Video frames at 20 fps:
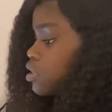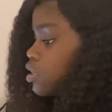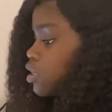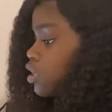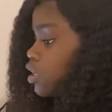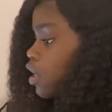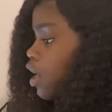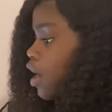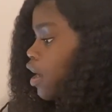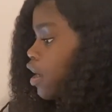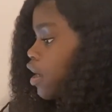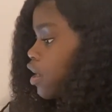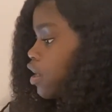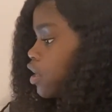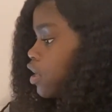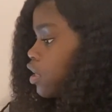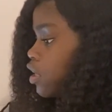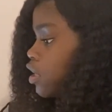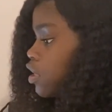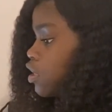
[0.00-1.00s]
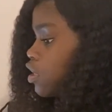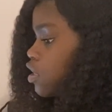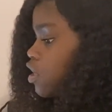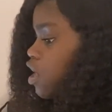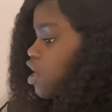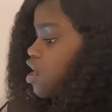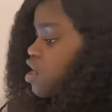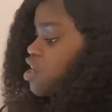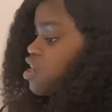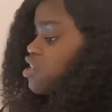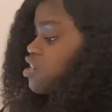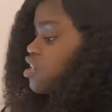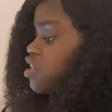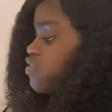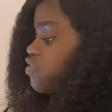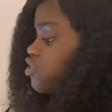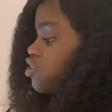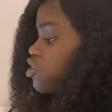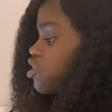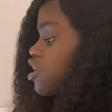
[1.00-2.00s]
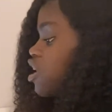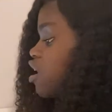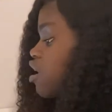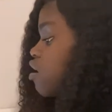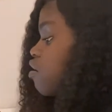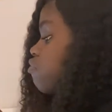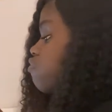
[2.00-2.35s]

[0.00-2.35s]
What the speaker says: Like, I never came